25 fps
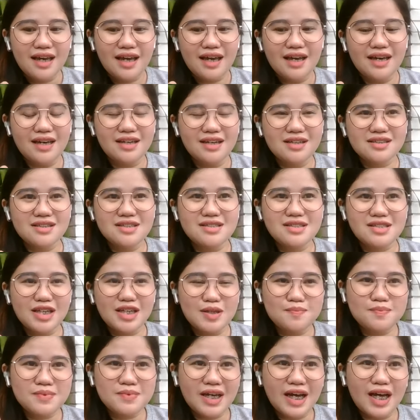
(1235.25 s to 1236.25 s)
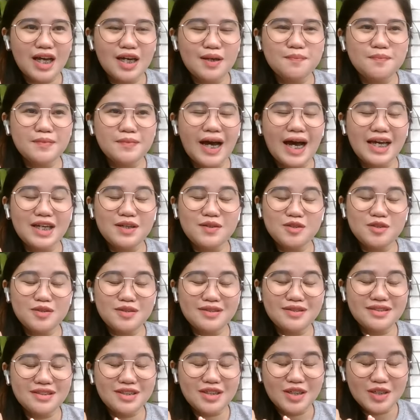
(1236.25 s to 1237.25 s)
And at the same time, I could
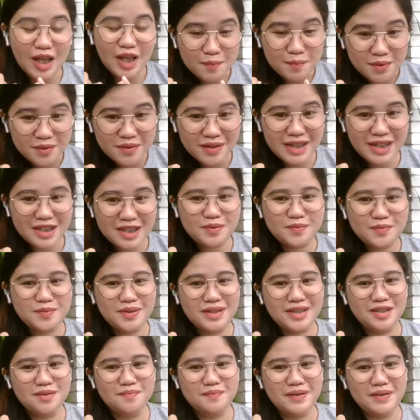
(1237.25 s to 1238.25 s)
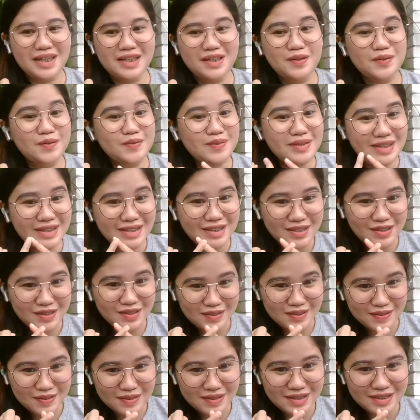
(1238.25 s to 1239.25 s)
collaborate with my
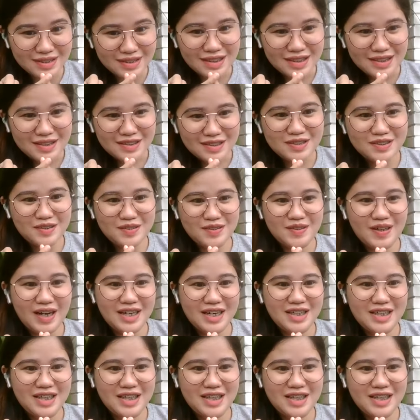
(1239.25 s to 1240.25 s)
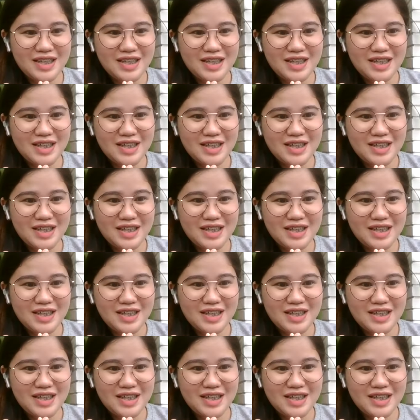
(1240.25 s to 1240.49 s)
co-teachers, so I could